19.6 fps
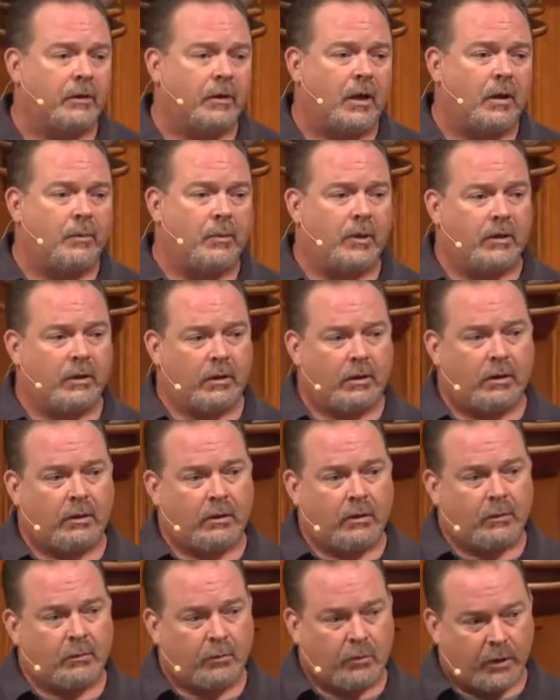I've been
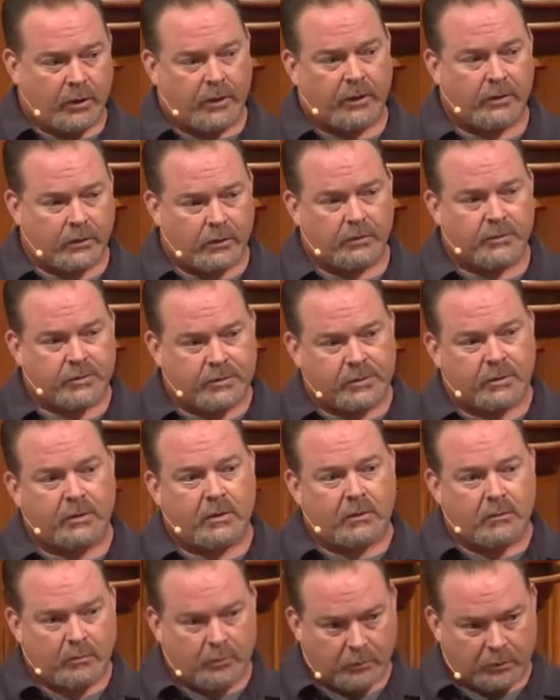bringing those
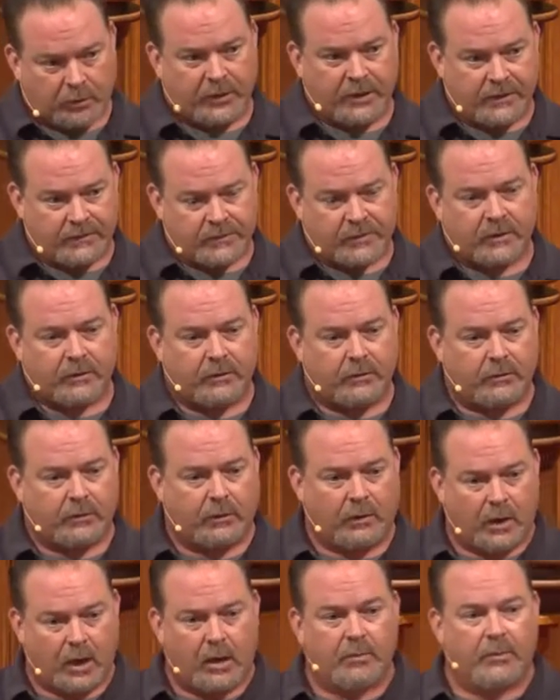beliefs under
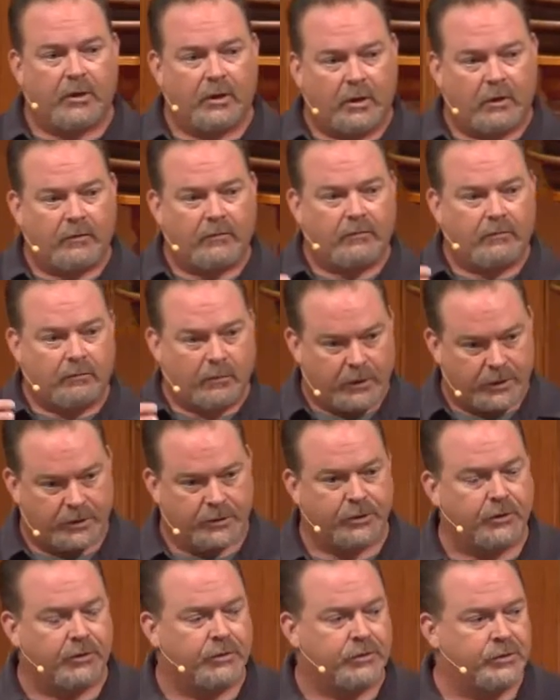alignment of my
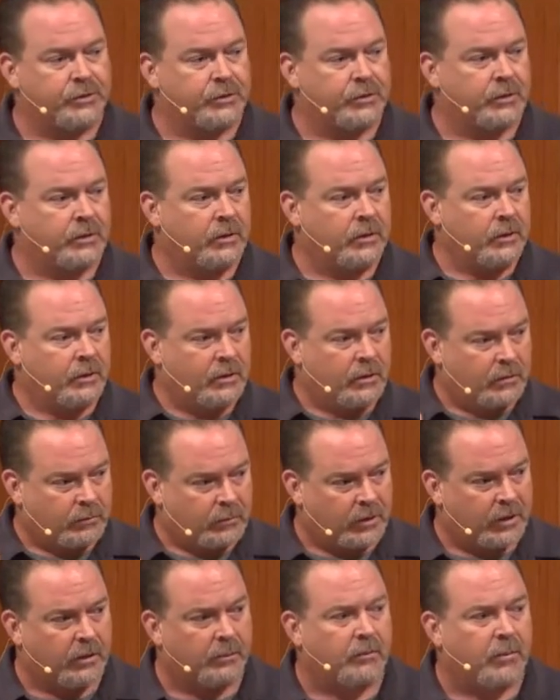church
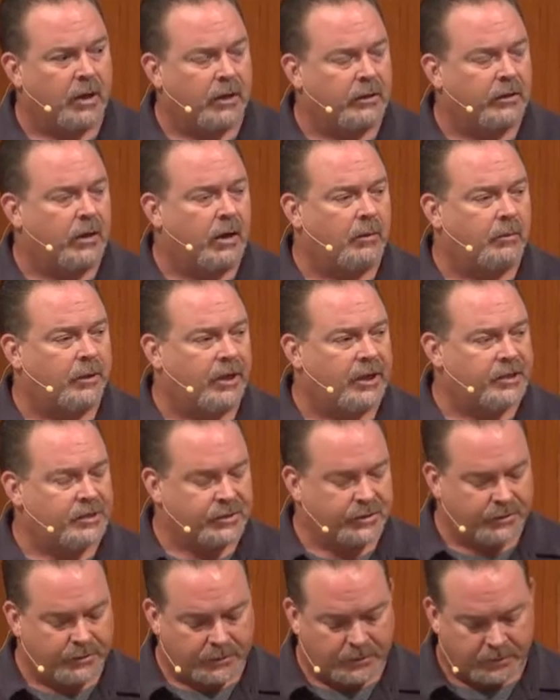and my
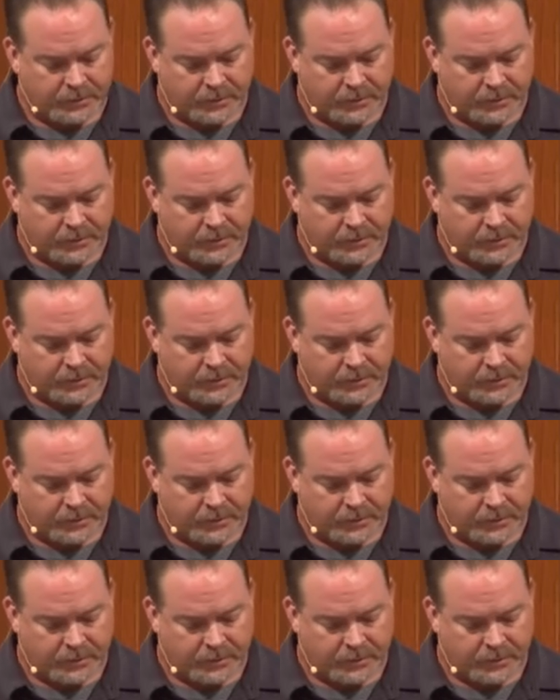denomination.